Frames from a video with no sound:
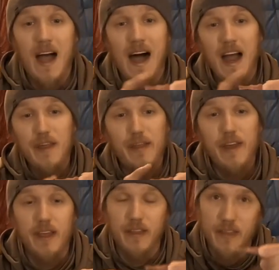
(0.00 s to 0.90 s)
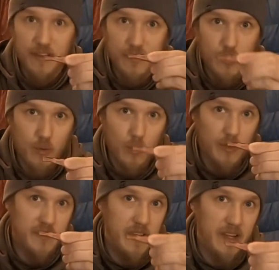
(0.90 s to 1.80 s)
I think this tool
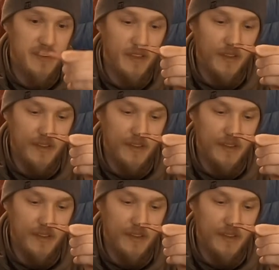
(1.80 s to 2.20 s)
sets the